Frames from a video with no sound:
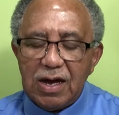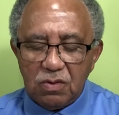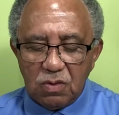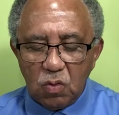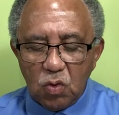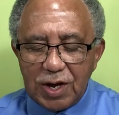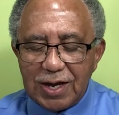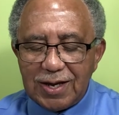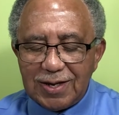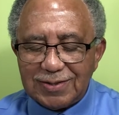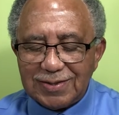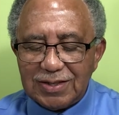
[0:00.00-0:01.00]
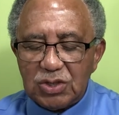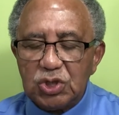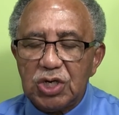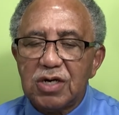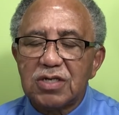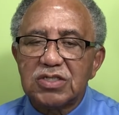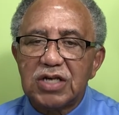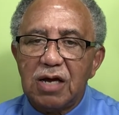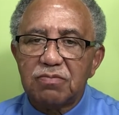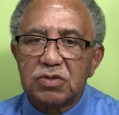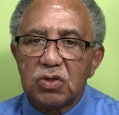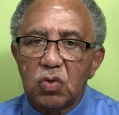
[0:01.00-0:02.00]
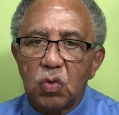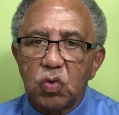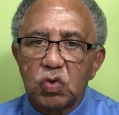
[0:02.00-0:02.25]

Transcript: out of wine in John chapter